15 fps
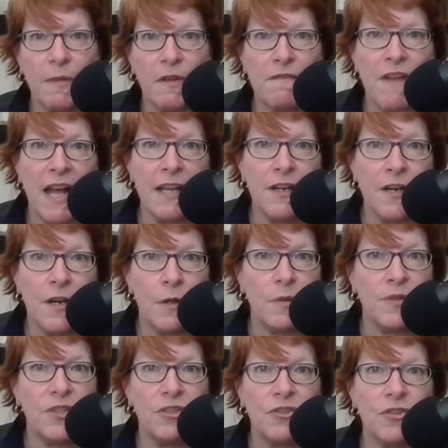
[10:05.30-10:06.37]
a fire
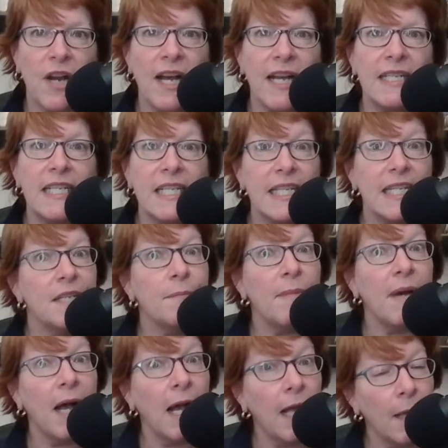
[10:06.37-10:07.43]
hose, trying to keep
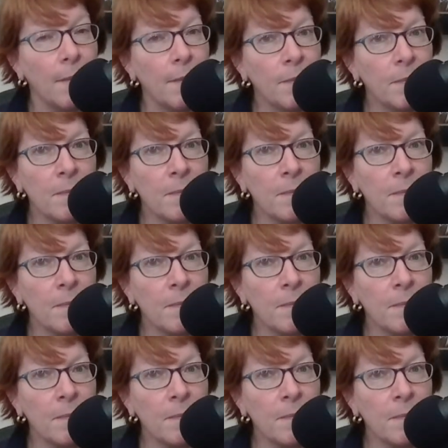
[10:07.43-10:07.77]
up